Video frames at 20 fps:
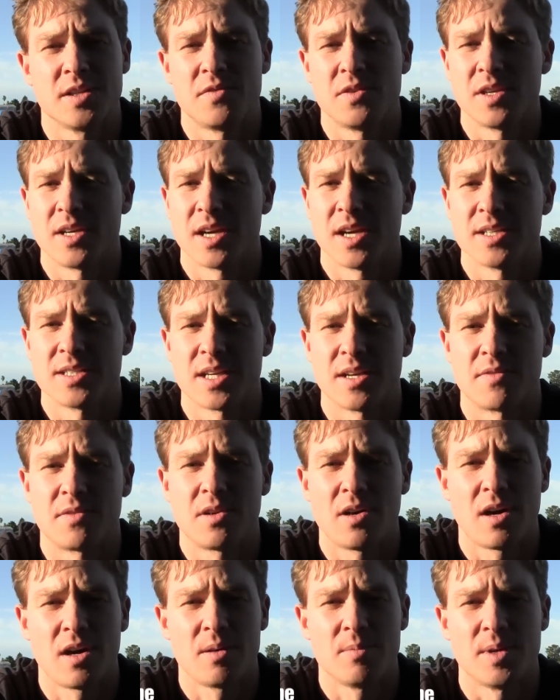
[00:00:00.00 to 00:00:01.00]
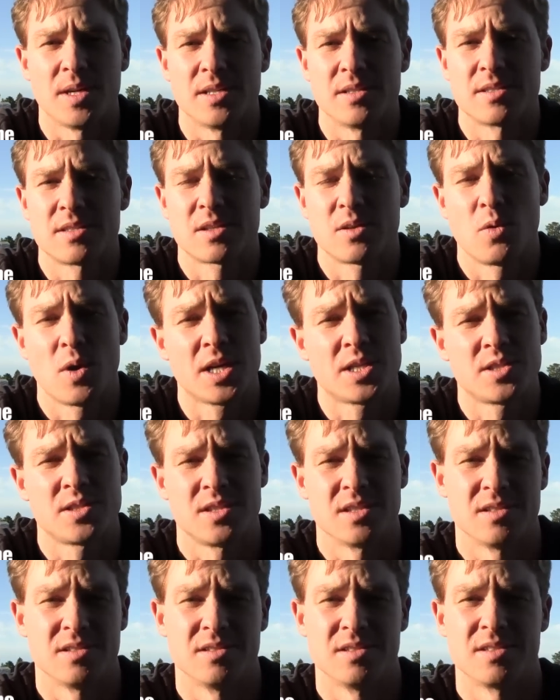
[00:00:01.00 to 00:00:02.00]
If you guys have comments,
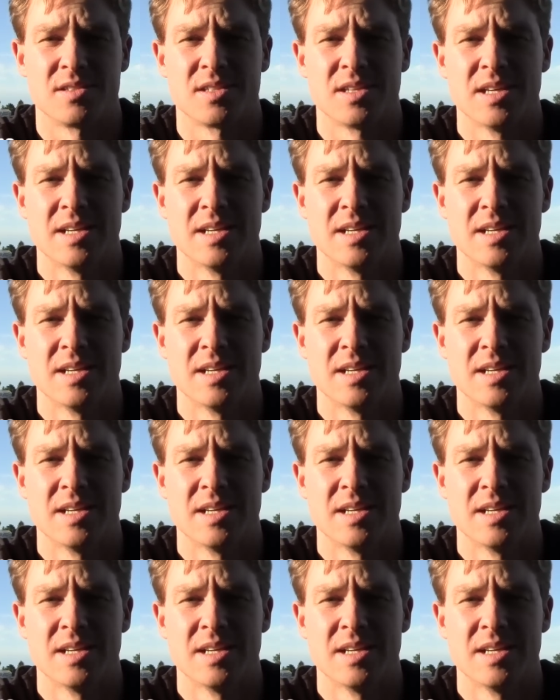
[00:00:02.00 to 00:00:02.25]
questions,